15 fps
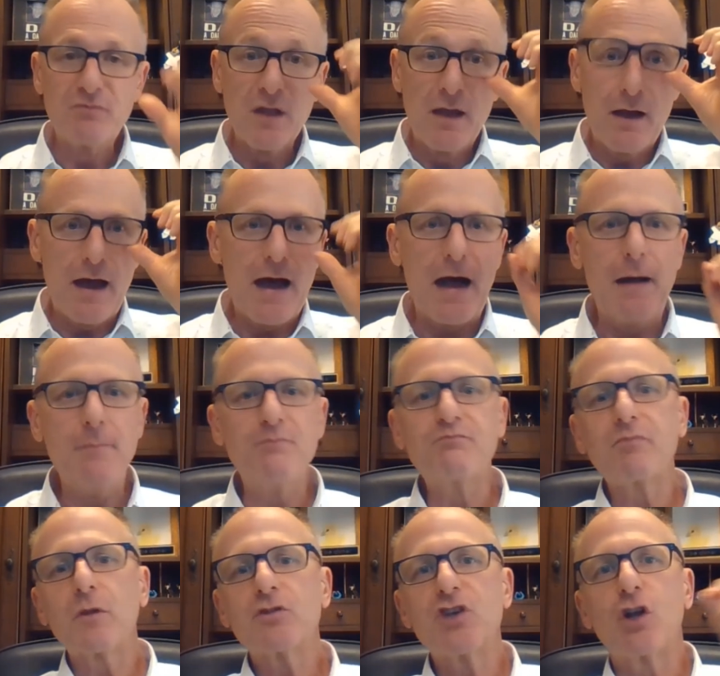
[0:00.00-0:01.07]

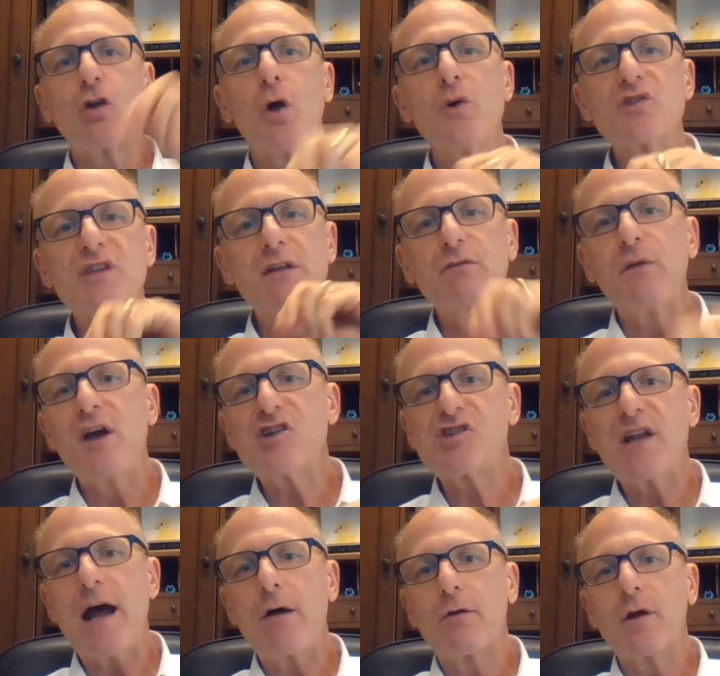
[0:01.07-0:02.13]
To close the inflation
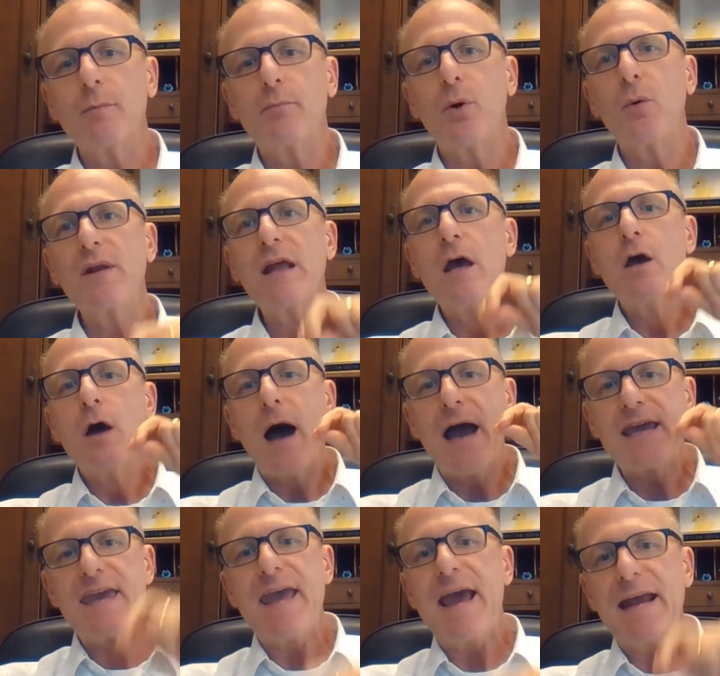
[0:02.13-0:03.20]
out component, I
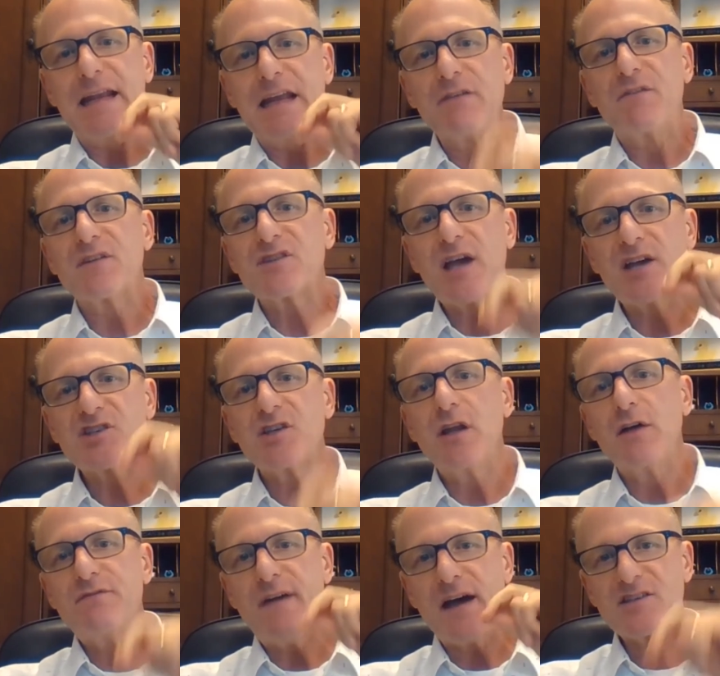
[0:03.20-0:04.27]
can't emphasize enough
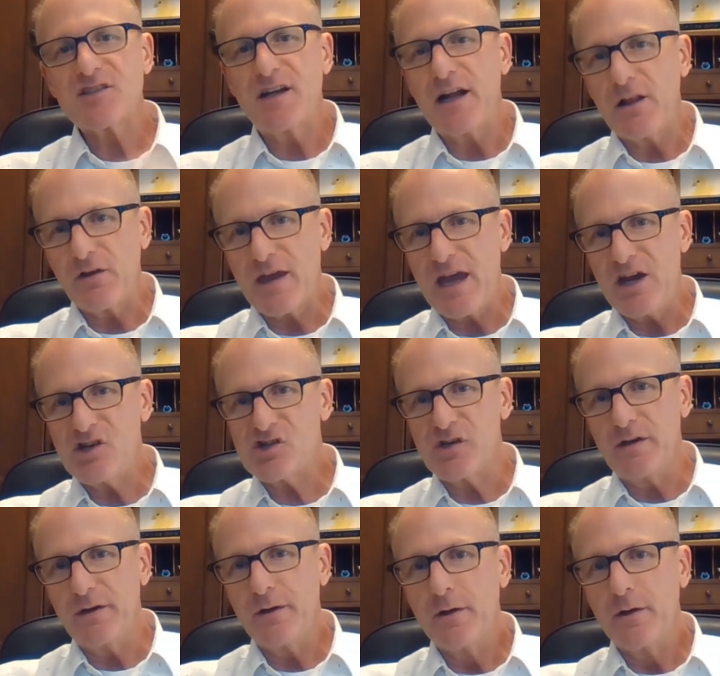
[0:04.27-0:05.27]
asset allocation.